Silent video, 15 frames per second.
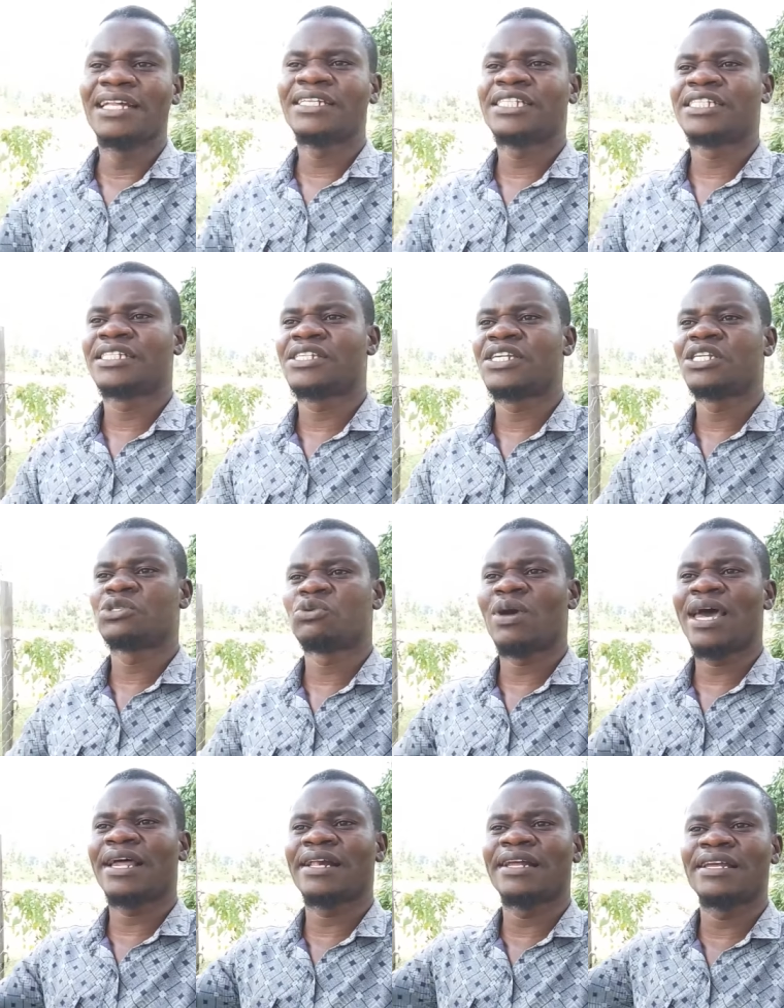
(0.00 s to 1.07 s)
she's
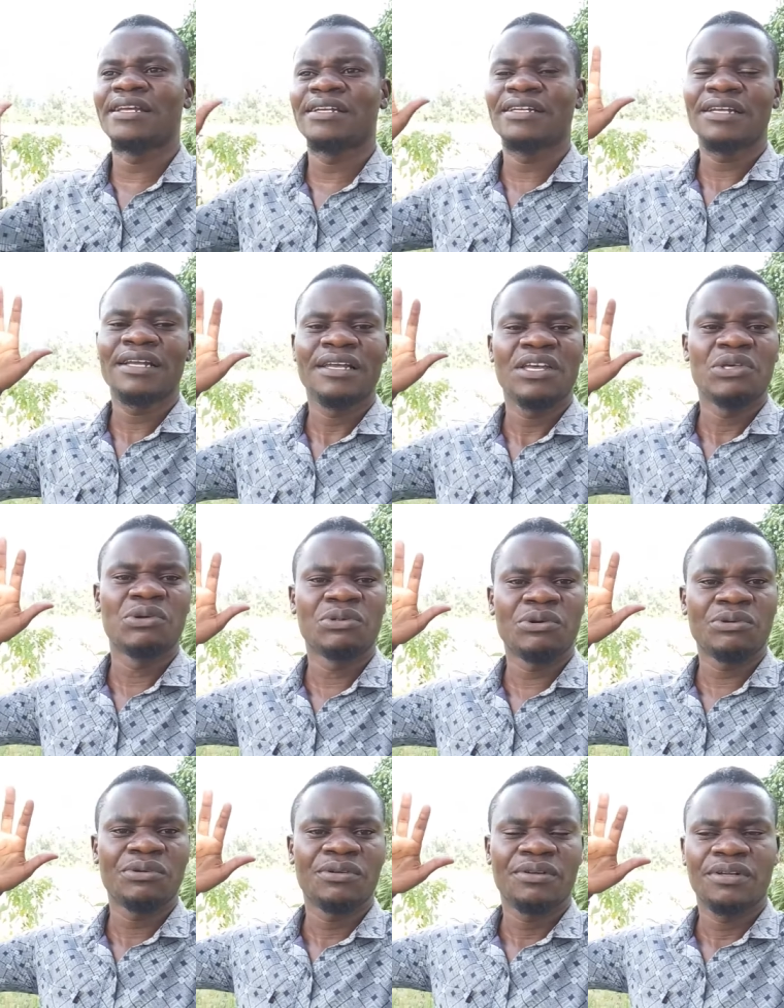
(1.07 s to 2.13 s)
wearing, you know,
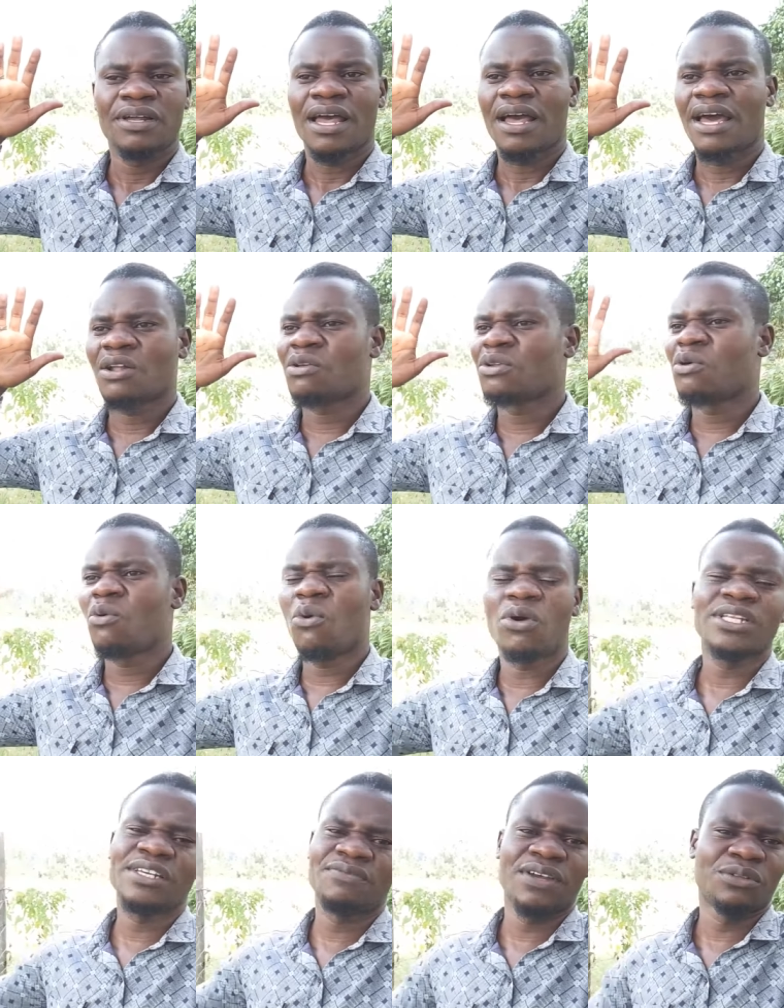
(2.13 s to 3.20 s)
I don't know what even
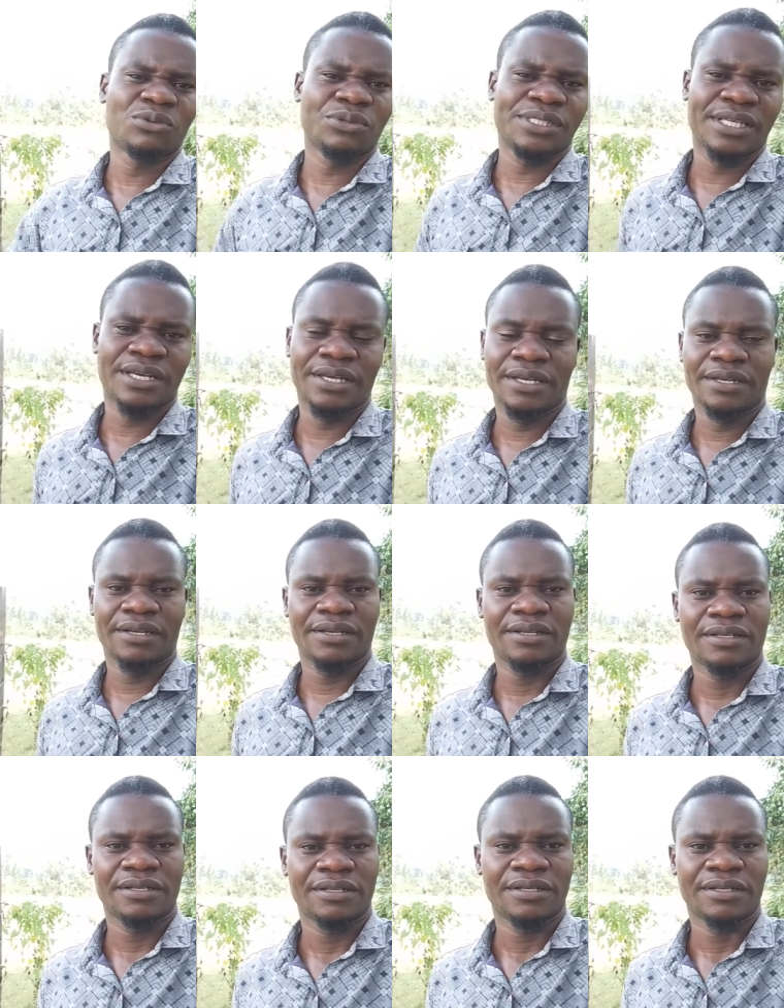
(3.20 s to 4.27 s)
to say.
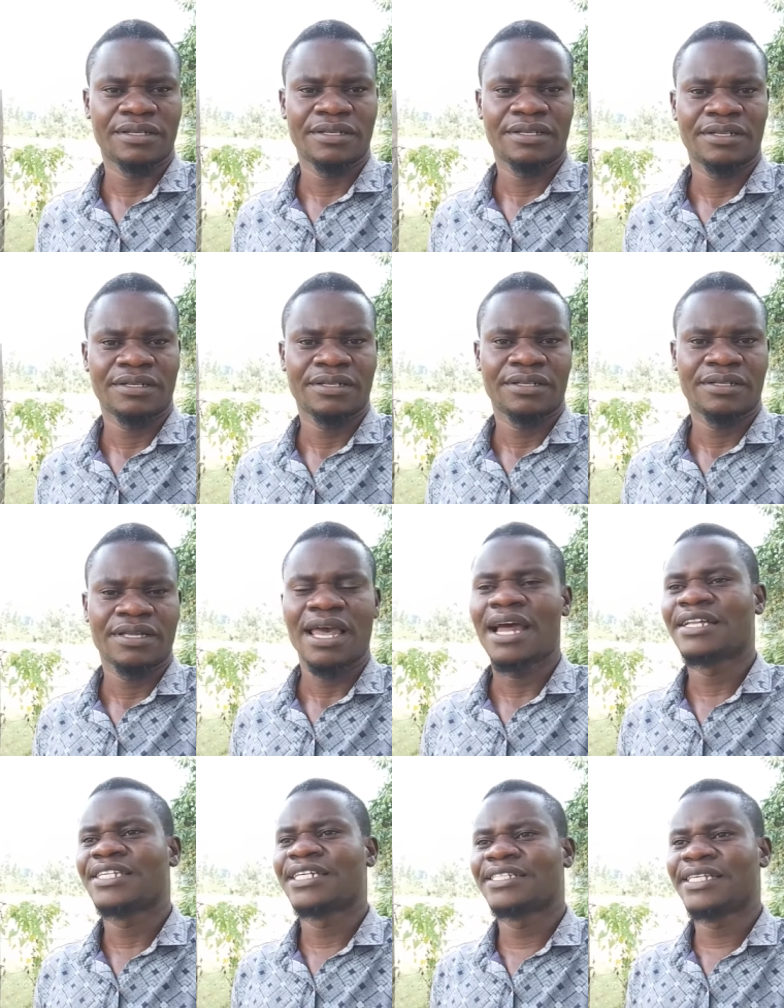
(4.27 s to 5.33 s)
And she
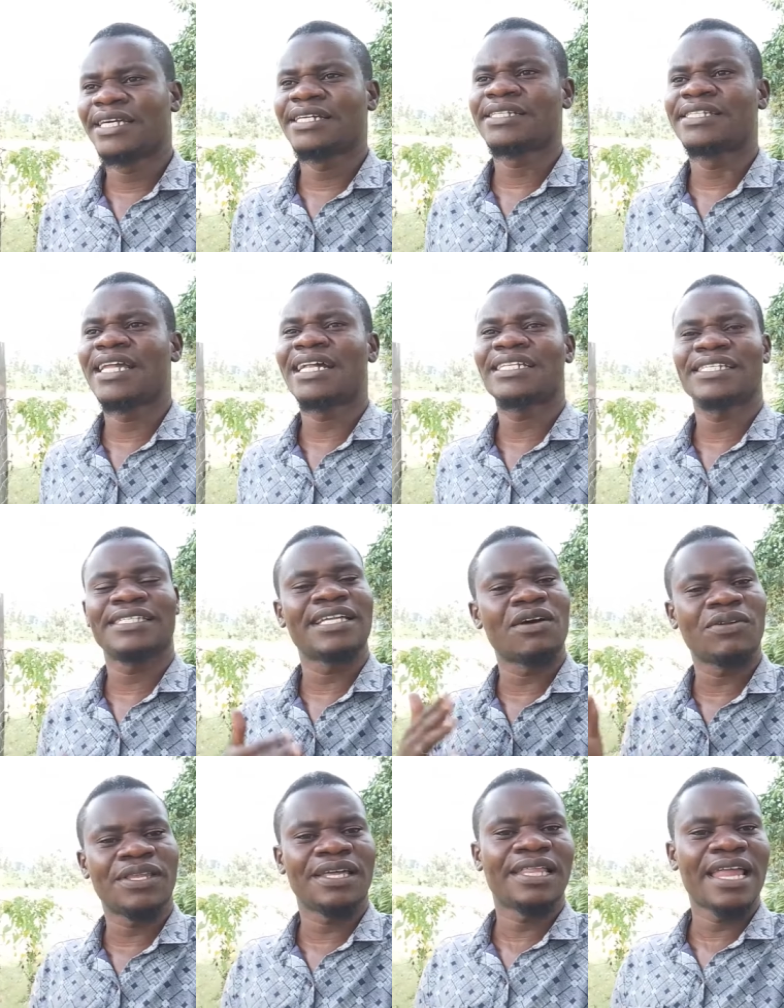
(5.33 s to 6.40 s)
thinks that is now the
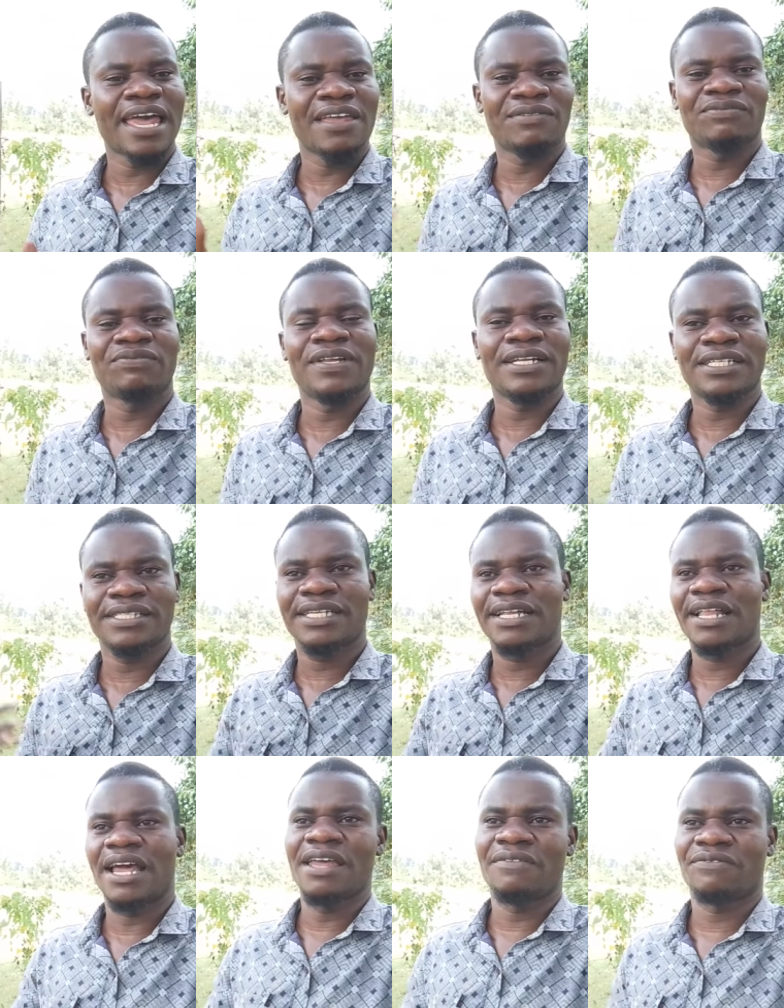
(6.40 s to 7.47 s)
life, that is the
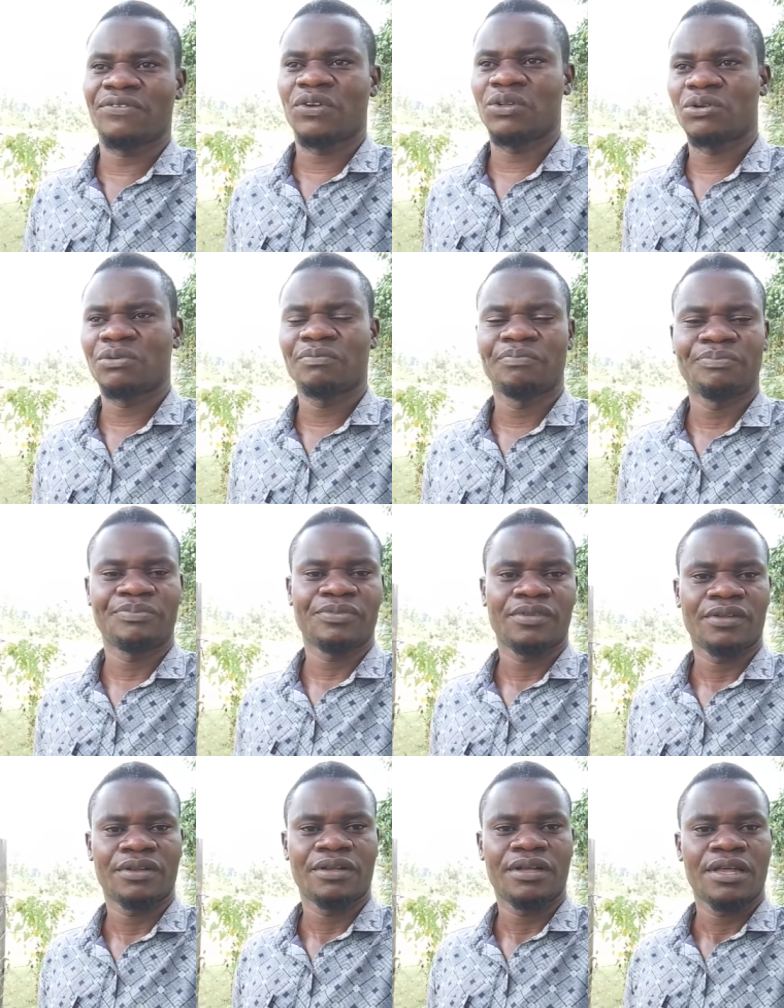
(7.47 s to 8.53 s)
life, you know.
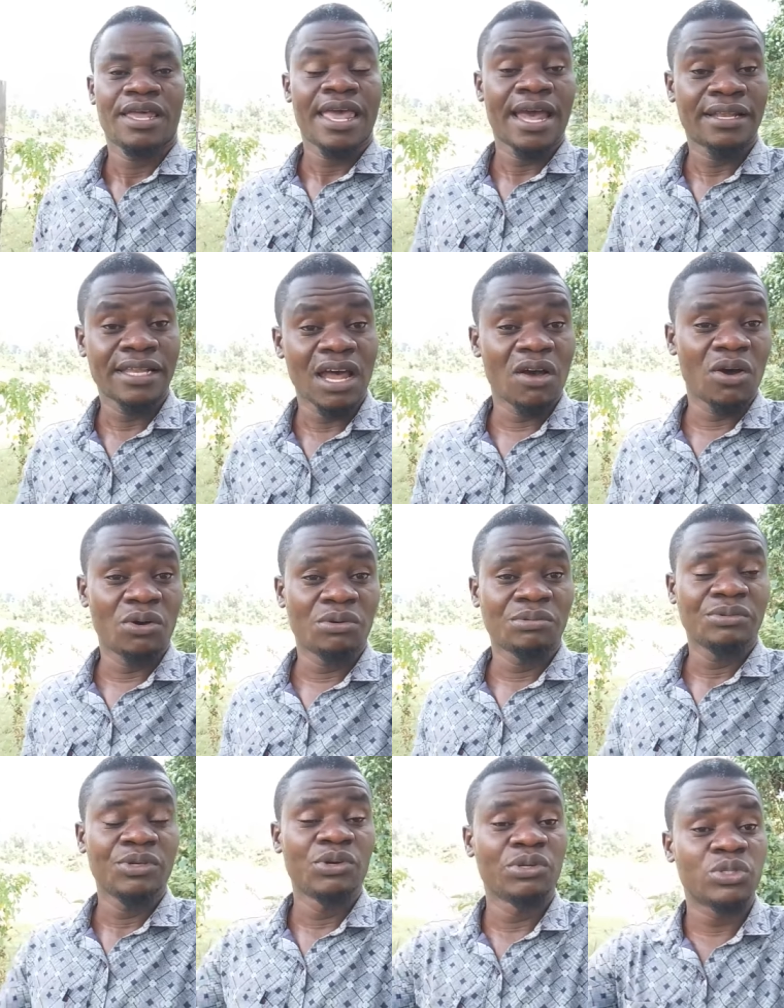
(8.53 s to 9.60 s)
And now
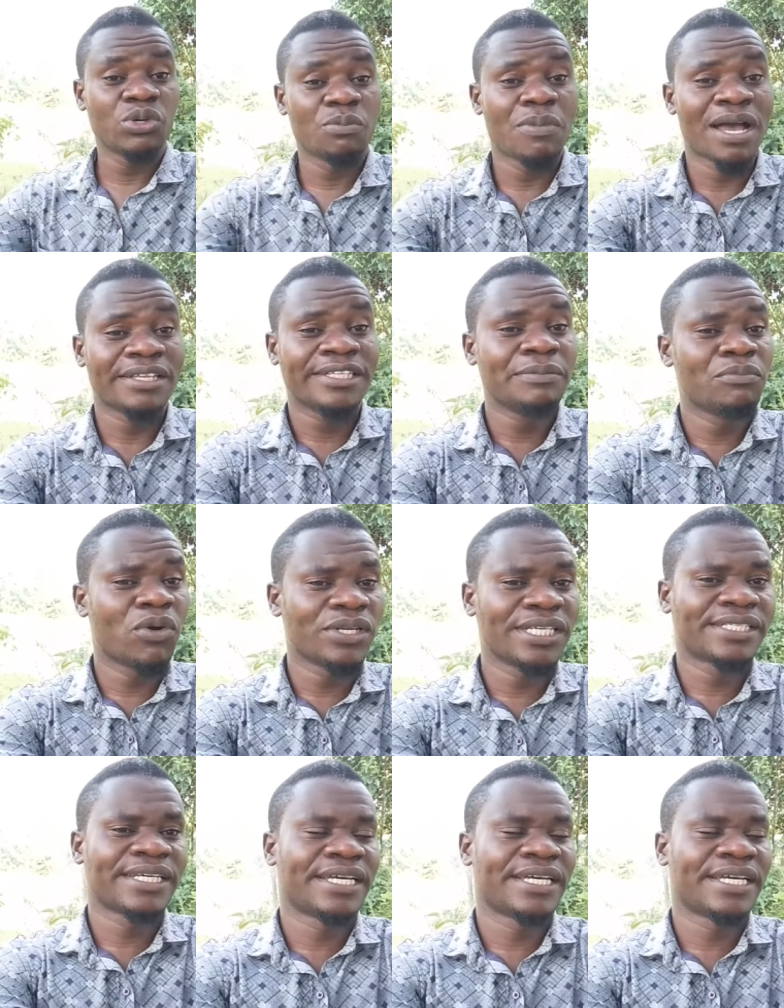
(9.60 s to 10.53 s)
YouTube has demonetized.